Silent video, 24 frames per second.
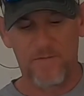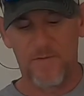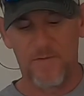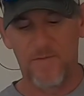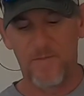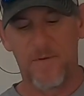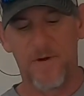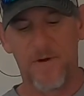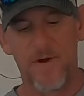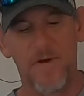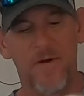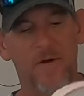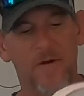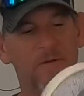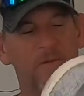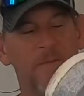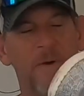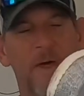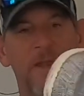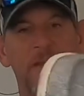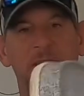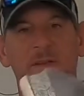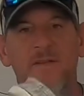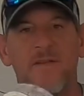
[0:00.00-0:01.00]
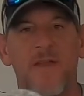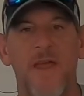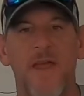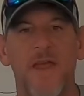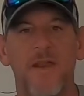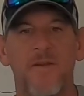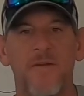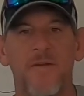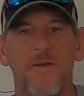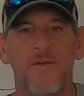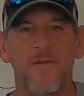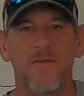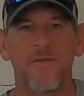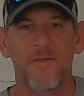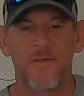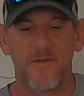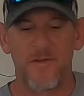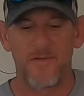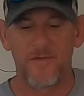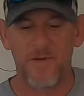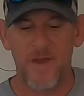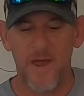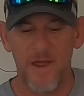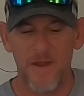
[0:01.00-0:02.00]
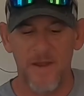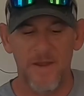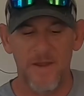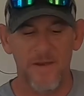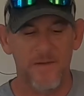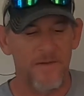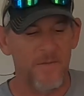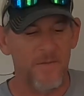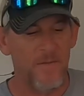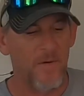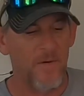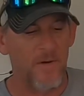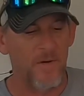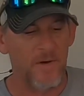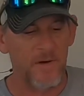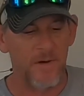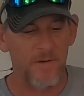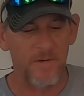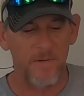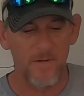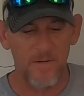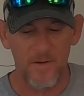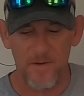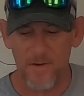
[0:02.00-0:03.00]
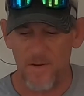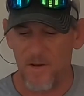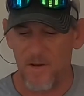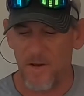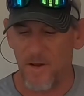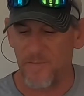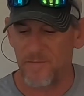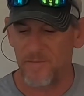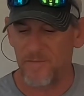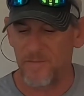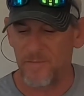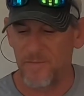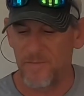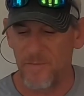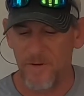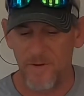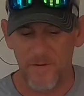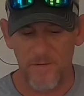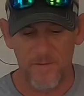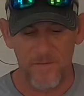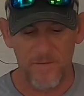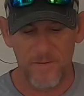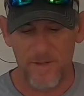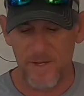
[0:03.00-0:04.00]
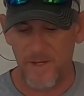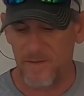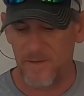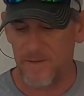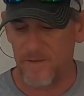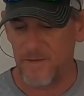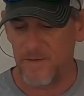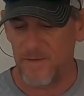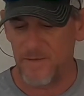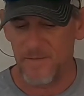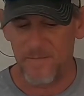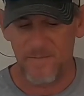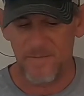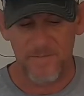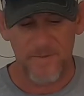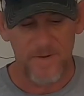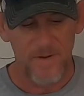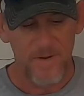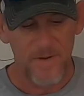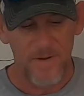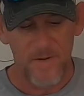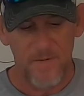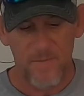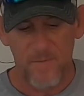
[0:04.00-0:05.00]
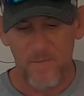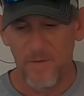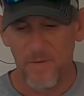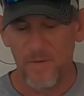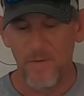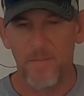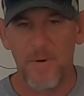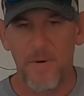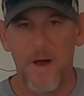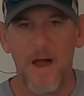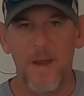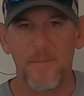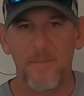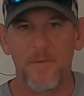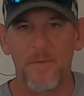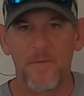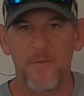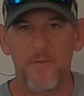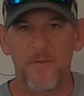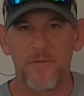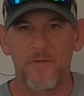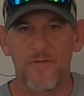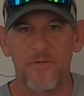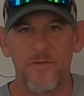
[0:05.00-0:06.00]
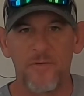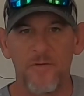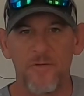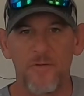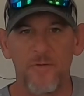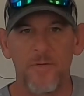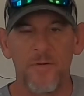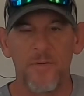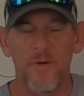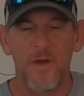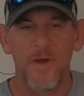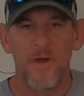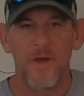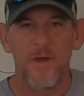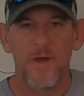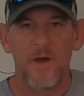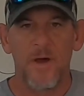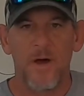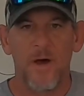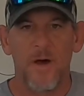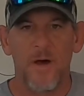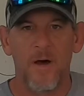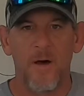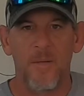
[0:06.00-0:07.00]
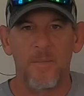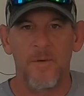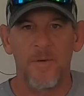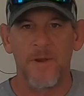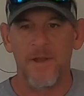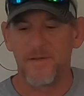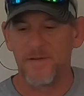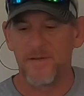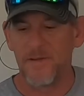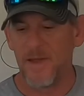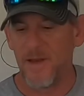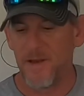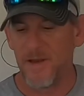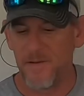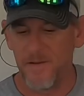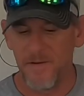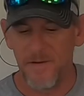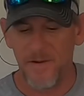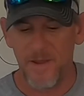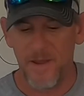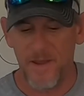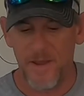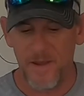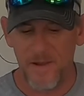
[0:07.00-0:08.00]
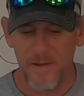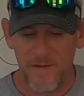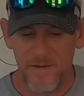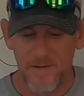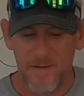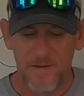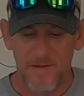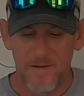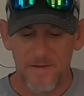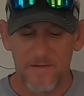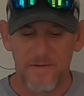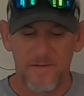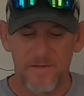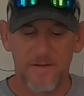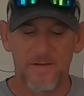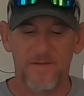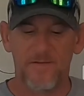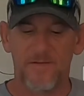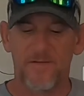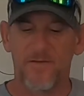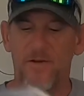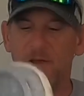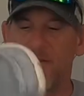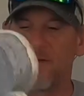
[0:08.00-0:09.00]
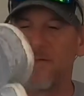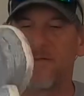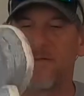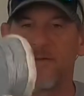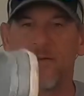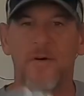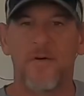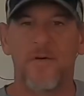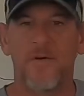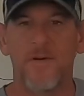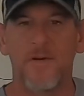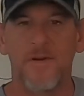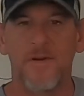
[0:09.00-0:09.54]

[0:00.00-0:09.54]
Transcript: everybody knows about these Hey Dudes. They've kind of hit the market awesome here lately. They're really popular shoe. Um, but at the end of the day, these are nice to go to